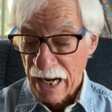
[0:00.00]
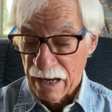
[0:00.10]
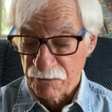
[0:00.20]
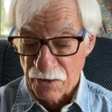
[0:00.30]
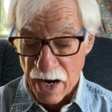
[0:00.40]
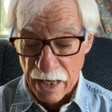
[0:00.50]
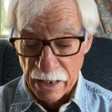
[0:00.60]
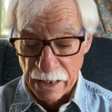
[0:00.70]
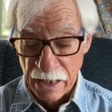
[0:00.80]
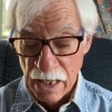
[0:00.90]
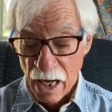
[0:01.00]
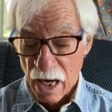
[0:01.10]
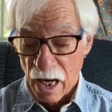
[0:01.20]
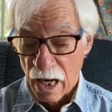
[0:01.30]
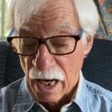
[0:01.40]
And finally,
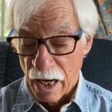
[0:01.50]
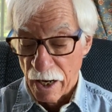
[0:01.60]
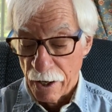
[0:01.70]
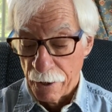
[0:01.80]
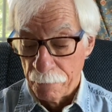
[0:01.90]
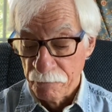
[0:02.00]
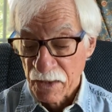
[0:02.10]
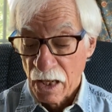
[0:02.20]
9